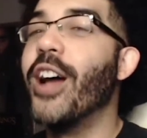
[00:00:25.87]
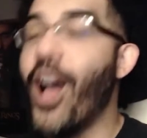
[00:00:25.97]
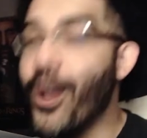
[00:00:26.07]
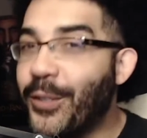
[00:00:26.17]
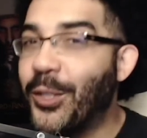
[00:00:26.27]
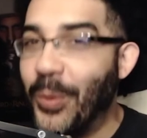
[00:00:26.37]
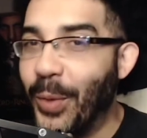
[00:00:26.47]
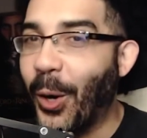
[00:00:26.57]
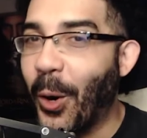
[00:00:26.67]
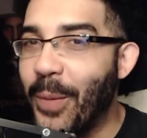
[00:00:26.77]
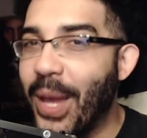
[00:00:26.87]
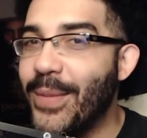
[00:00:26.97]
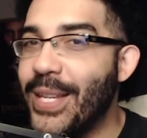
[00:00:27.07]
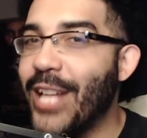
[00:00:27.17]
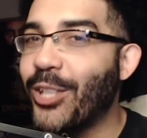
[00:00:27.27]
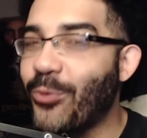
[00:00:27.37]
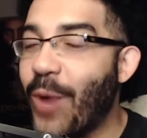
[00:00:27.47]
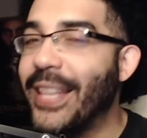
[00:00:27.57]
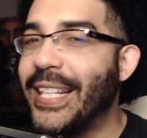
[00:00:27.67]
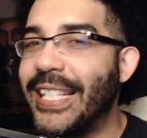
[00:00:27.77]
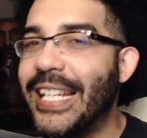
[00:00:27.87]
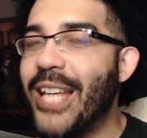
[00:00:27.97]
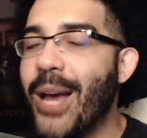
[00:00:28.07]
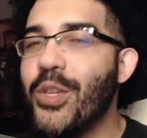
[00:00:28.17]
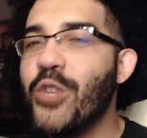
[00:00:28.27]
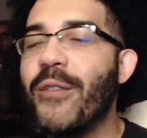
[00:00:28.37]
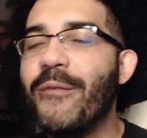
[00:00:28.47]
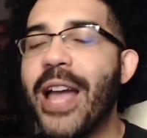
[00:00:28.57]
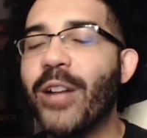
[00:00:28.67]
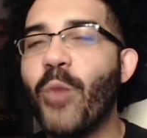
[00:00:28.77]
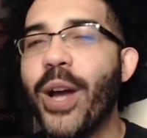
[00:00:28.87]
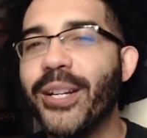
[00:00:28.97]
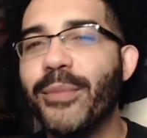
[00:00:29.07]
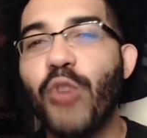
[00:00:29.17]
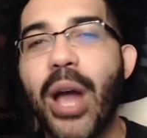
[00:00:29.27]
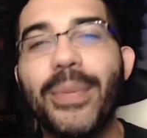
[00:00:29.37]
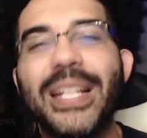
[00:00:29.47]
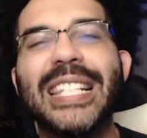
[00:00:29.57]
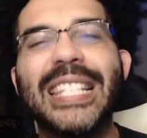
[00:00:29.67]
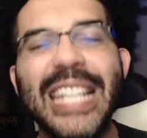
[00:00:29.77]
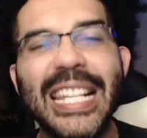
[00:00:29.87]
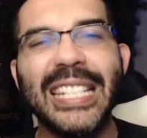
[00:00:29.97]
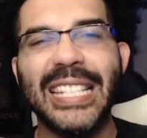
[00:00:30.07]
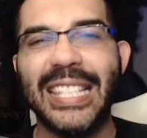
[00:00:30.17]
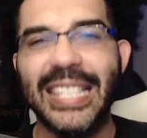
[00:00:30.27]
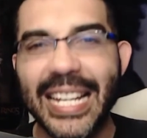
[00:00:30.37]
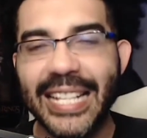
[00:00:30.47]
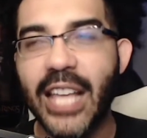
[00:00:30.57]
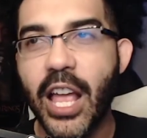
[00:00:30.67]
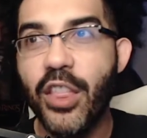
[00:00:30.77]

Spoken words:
of Supergirl, baby. That's right, the CW, in fact, wind up dropping season 6,